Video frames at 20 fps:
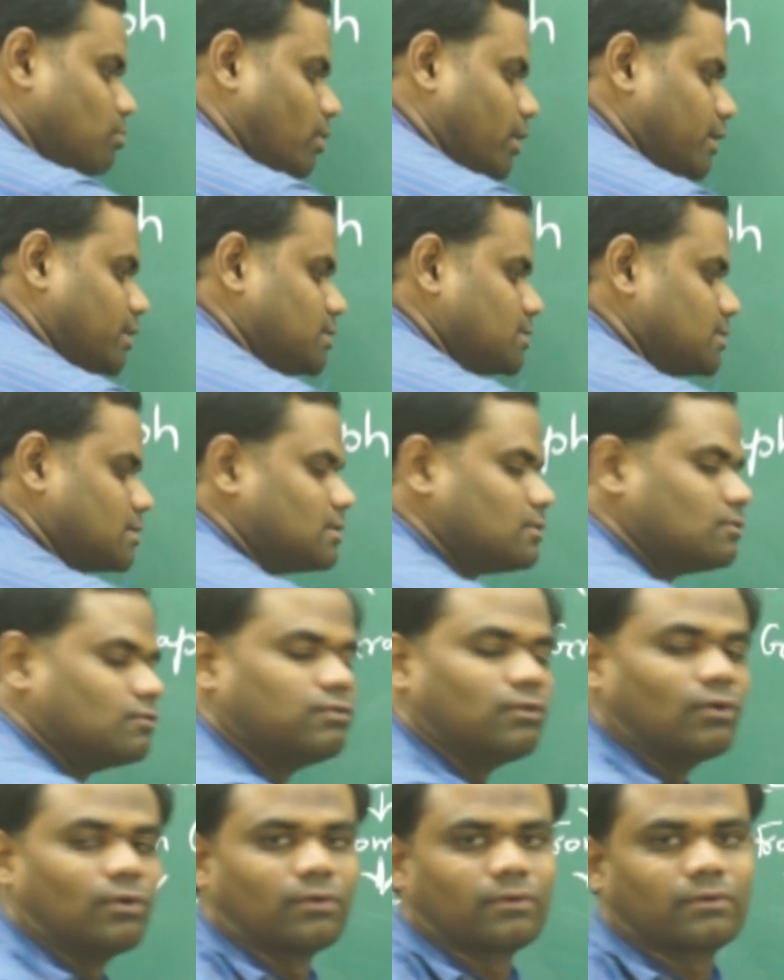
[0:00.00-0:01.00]
point
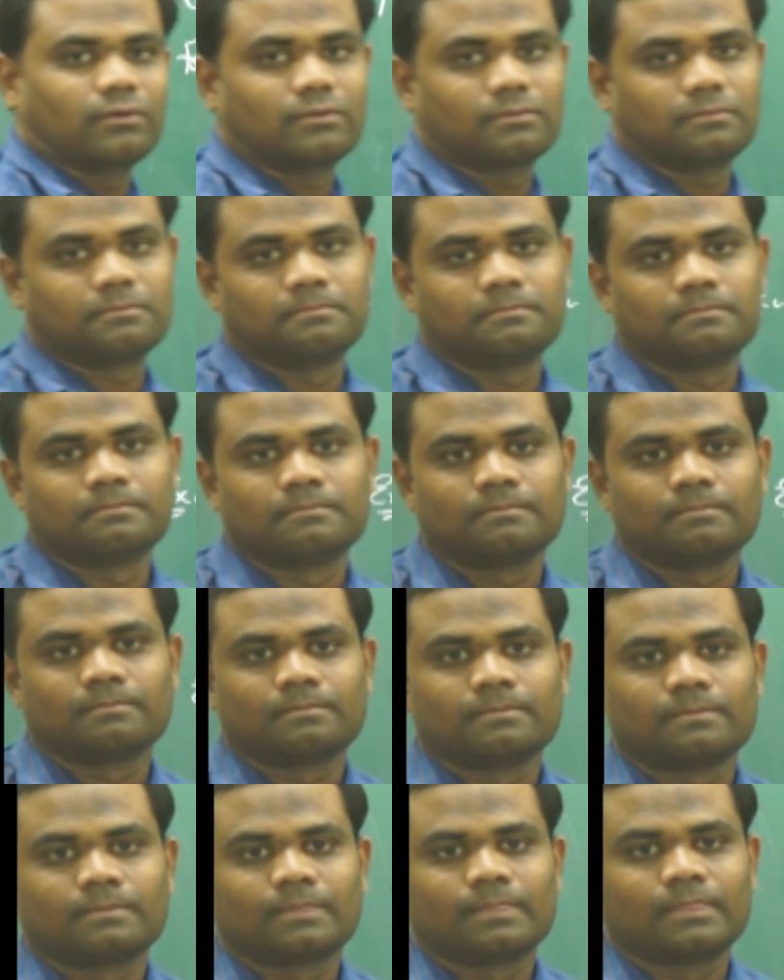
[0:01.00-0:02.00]
four
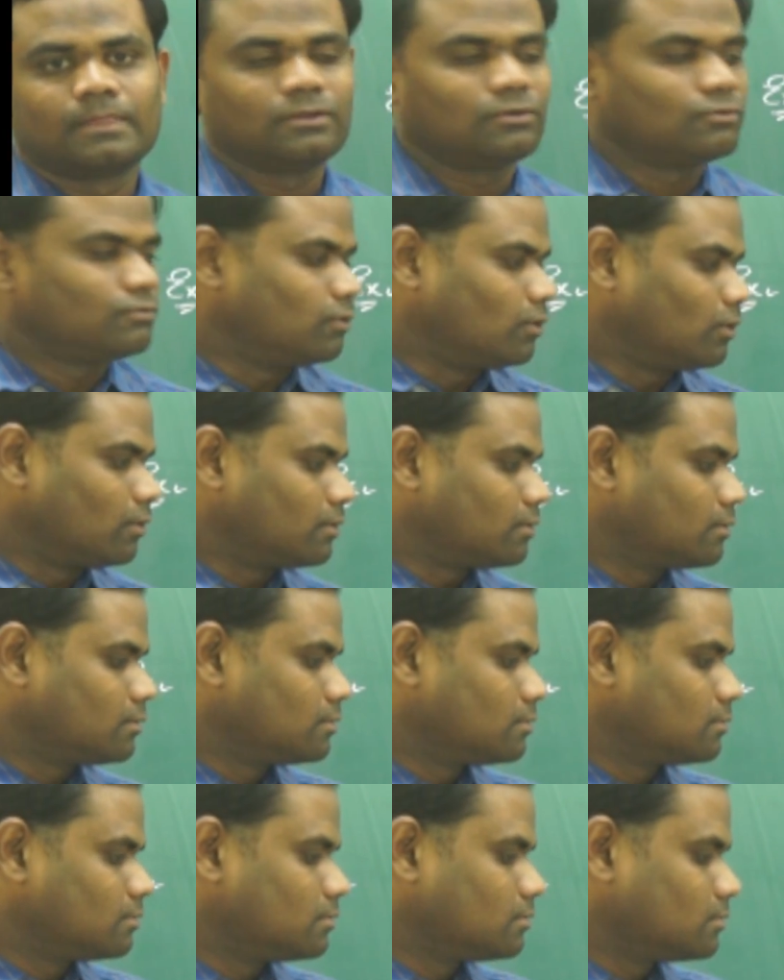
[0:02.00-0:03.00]
for
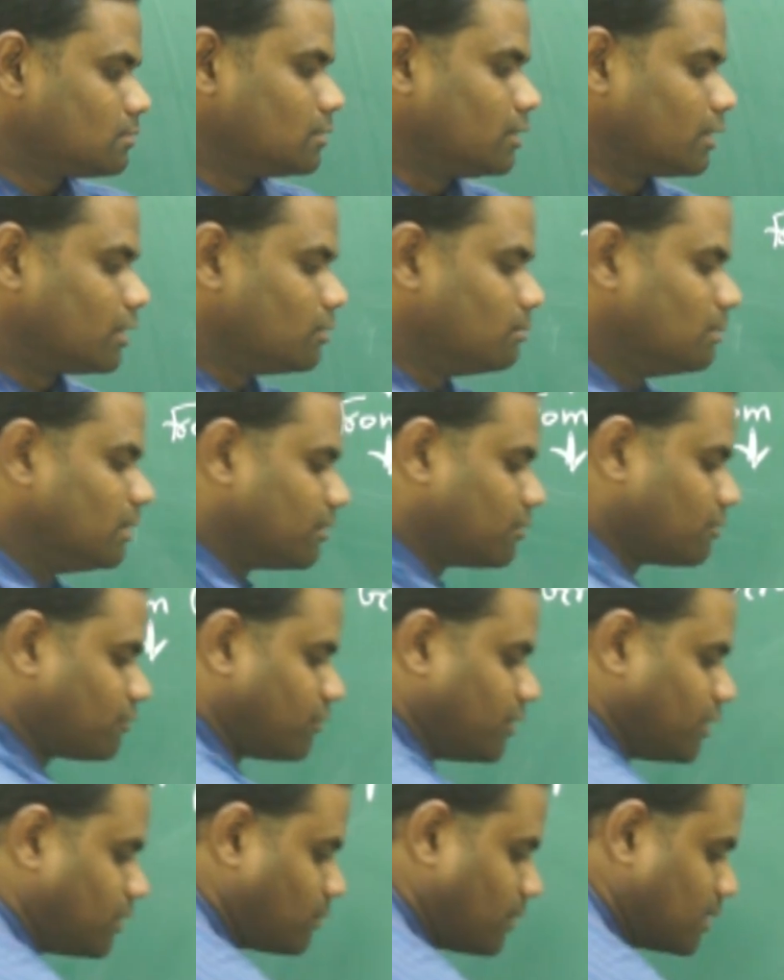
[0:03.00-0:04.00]
the cumulative
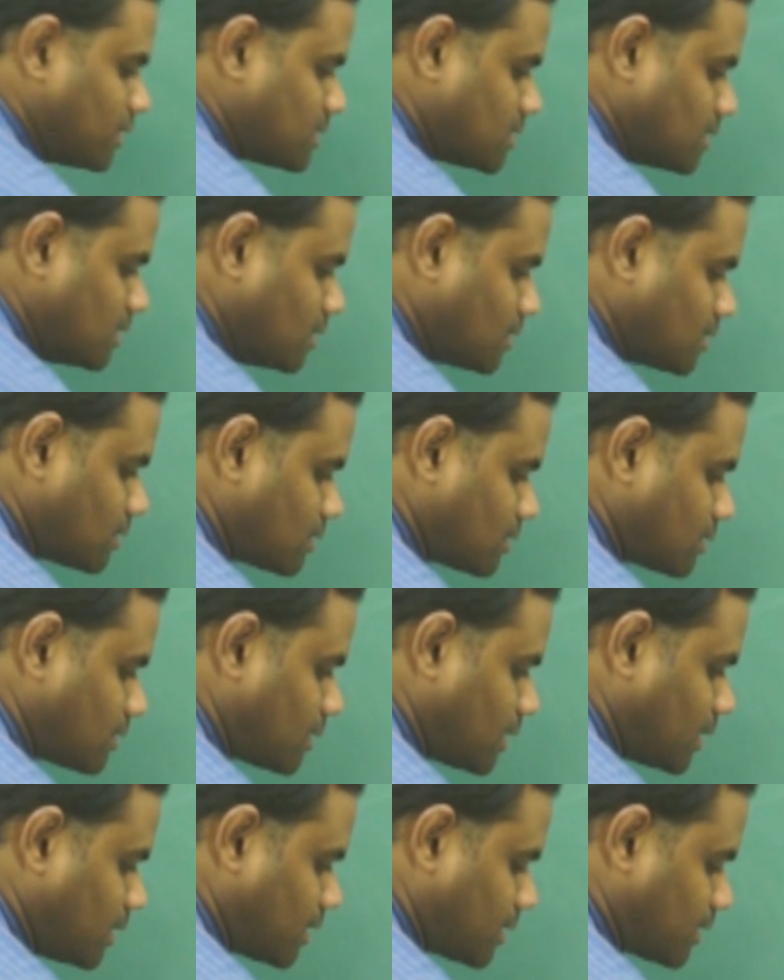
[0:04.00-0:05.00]
frequency
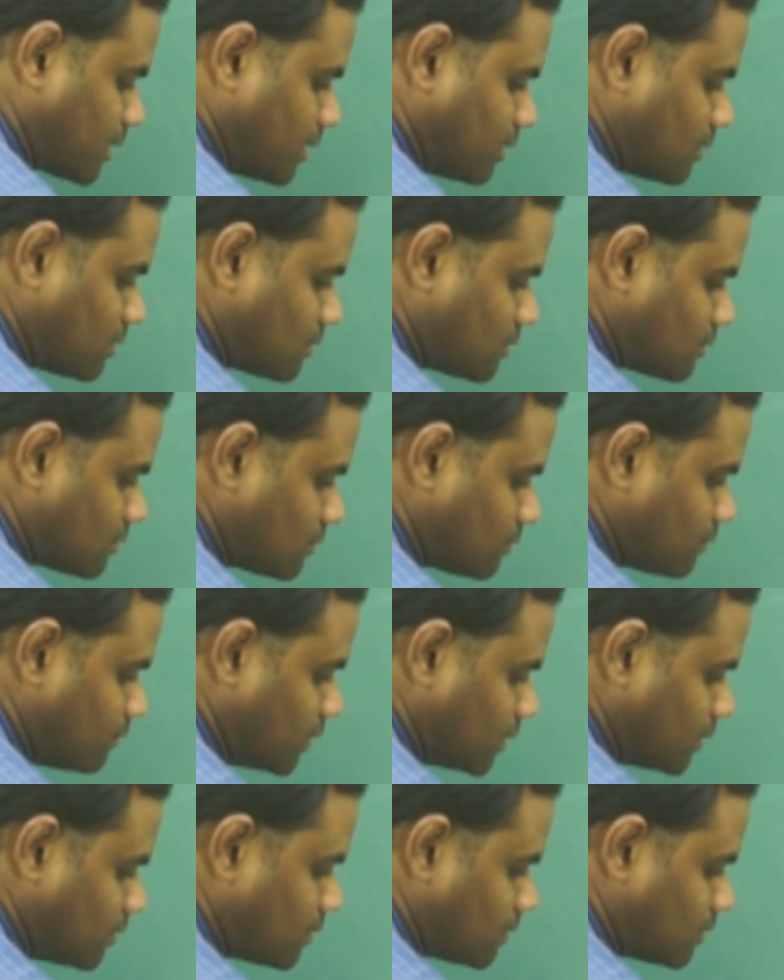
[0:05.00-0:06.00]
connected
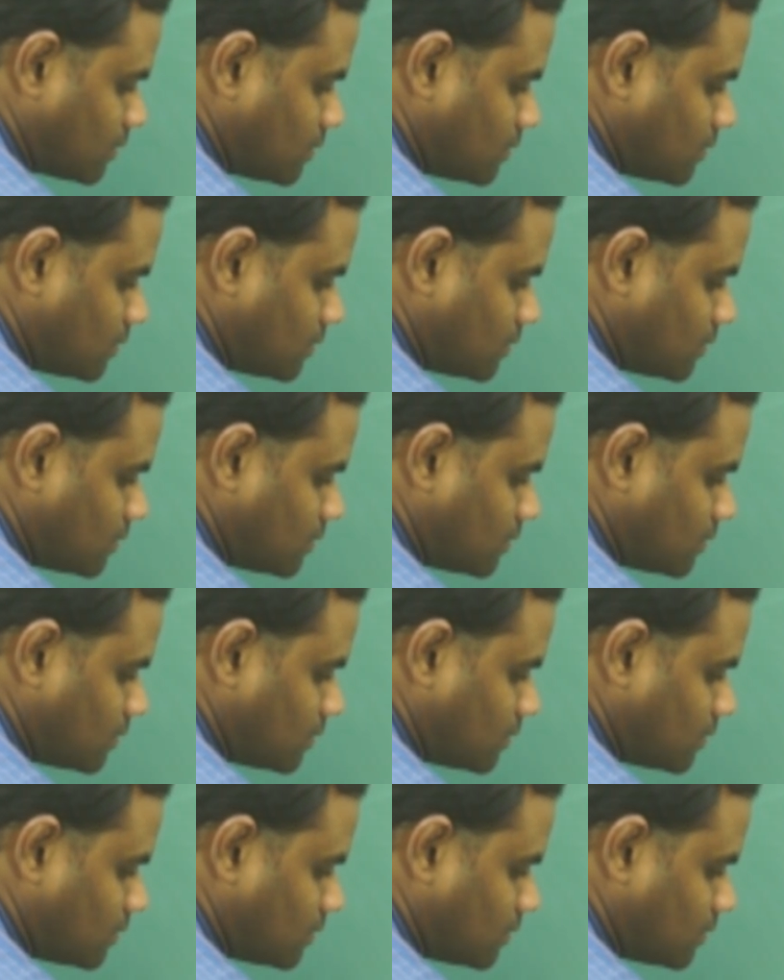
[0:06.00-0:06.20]
with